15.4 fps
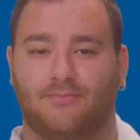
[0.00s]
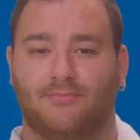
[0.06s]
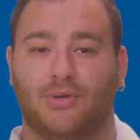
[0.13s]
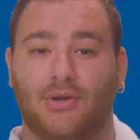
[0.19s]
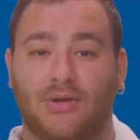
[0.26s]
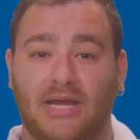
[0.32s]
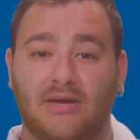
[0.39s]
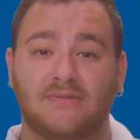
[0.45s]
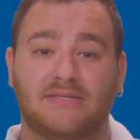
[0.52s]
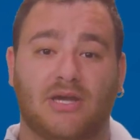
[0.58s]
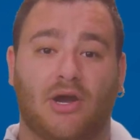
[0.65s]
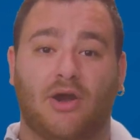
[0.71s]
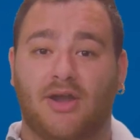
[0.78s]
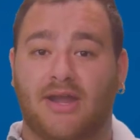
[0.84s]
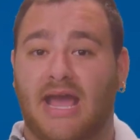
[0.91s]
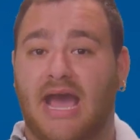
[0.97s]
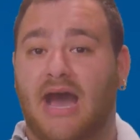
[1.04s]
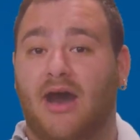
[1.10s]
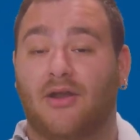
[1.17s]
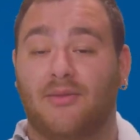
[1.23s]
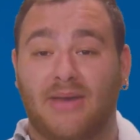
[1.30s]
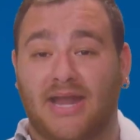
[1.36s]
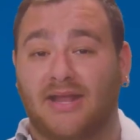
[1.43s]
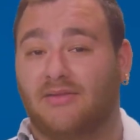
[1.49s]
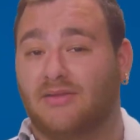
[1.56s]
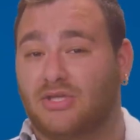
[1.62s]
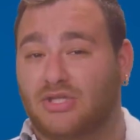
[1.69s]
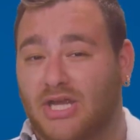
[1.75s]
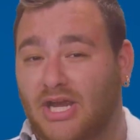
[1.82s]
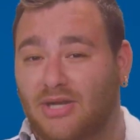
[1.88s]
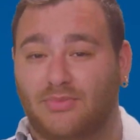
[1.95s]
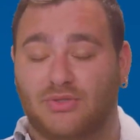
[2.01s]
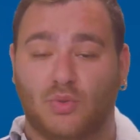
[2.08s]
Pronouns aren't automatically shared